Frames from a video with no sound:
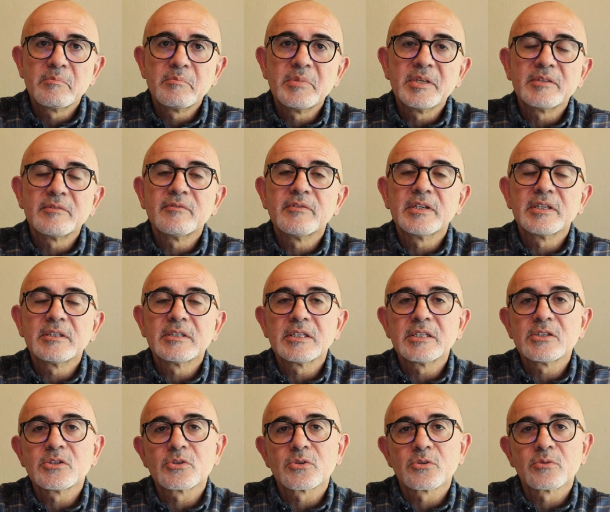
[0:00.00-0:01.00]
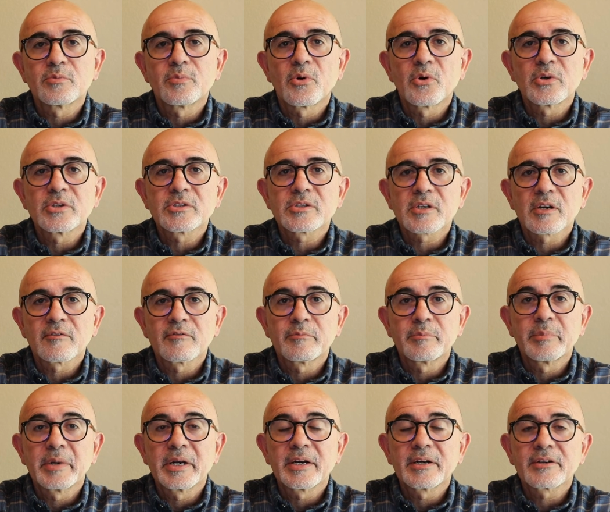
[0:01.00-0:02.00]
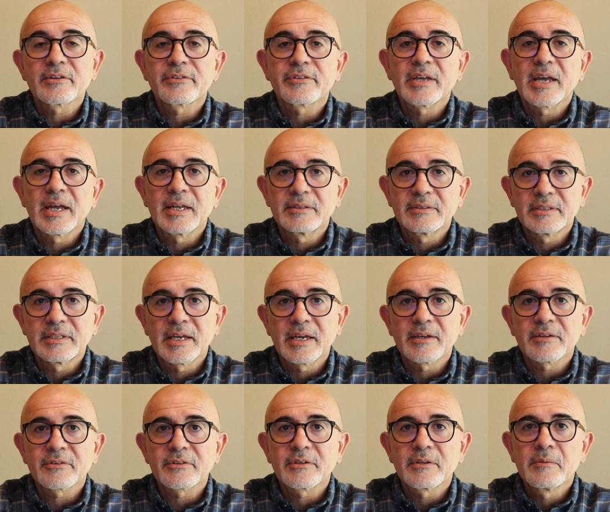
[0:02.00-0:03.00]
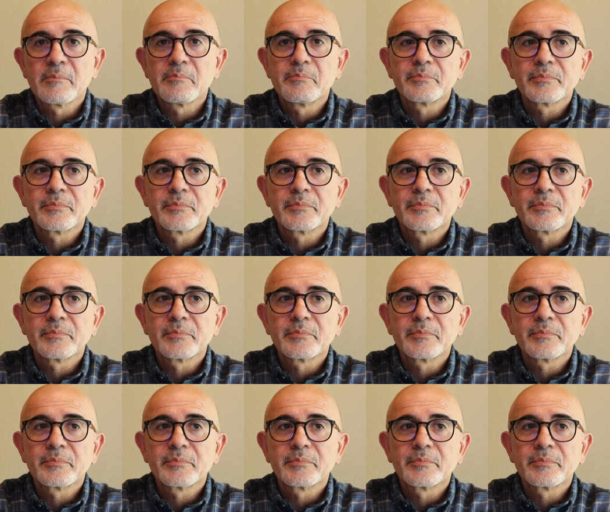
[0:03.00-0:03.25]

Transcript: between these two points of birth and death